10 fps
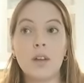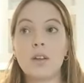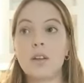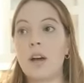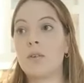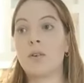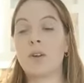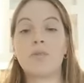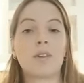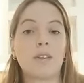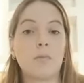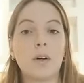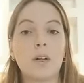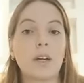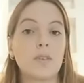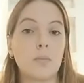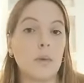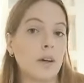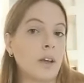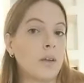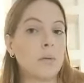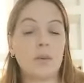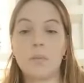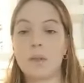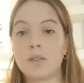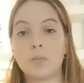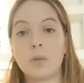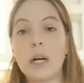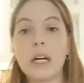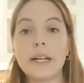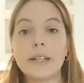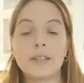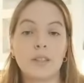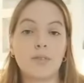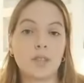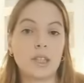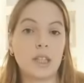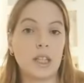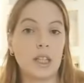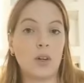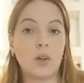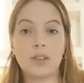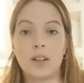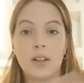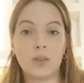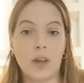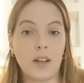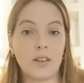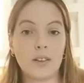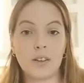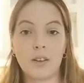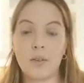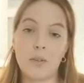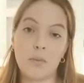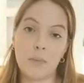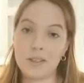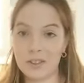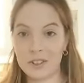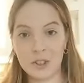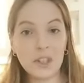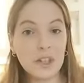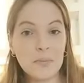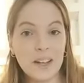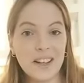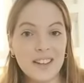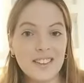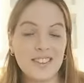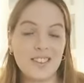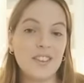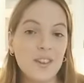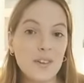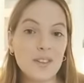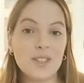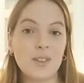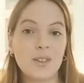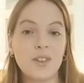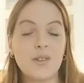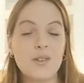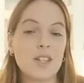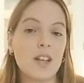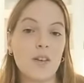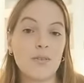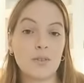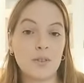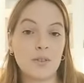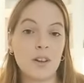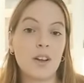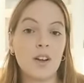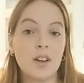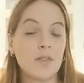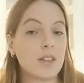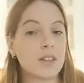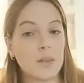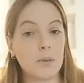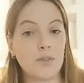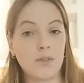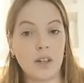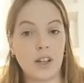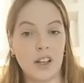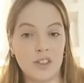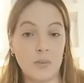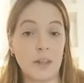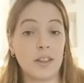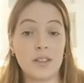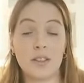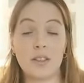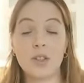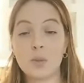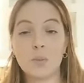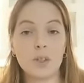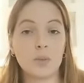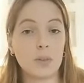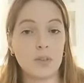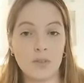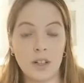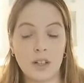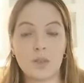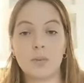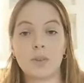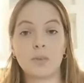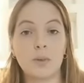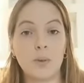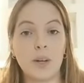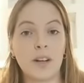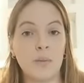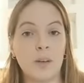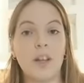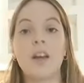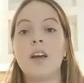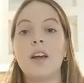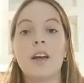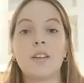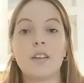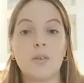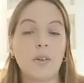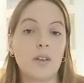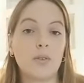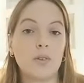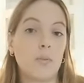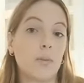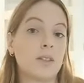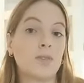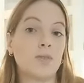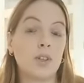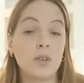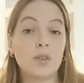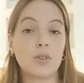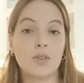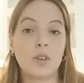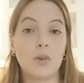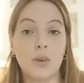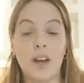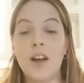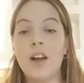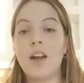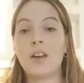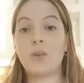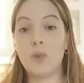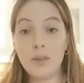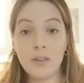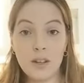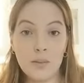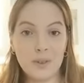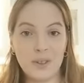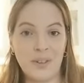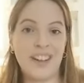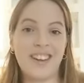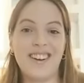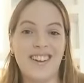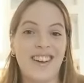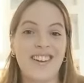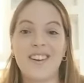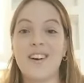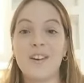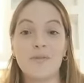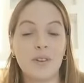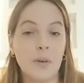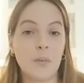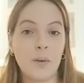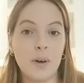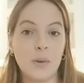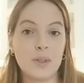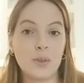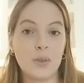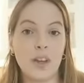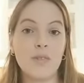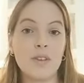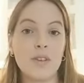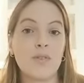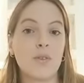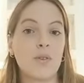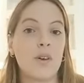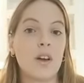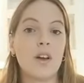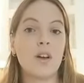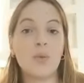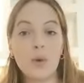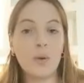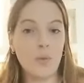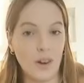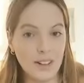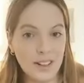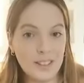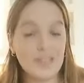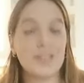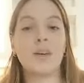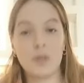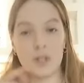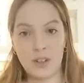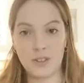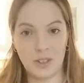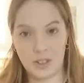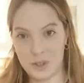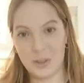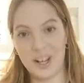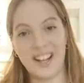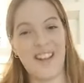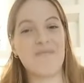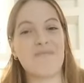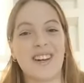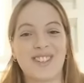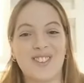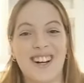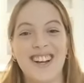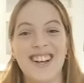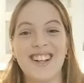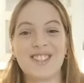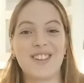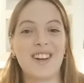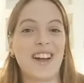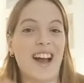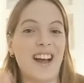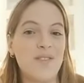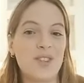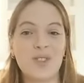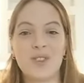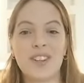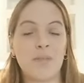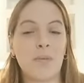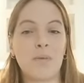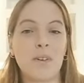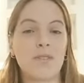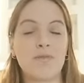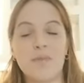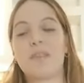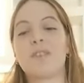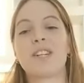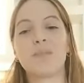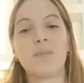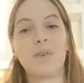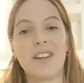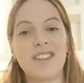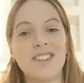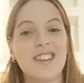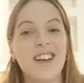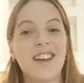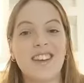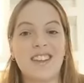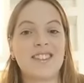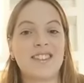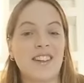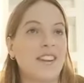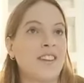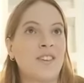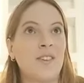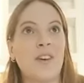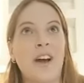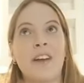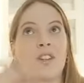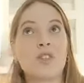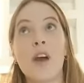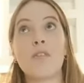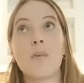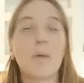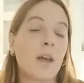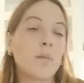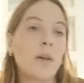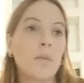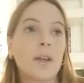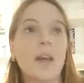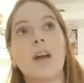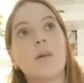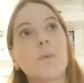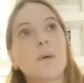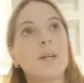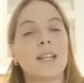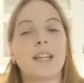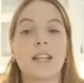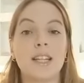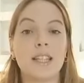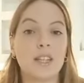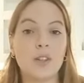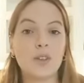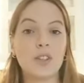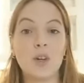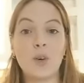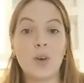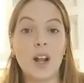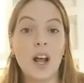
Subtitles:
I don't know, if it's in a market, to bargain about a better price, if it's in a hotel to get better treatment, you know. So you just have to obviously be friendly. Jamaicans are super friendly, super welcoming, and they will do their best for you to feel good. And one thing about Jamaican, they are very proud. So even if you wouldn't want it, they would try to teach you Patois. So I'm sure that people from their experience can say that, you know, I had a driver picking me up in the airport, and, you know, the whole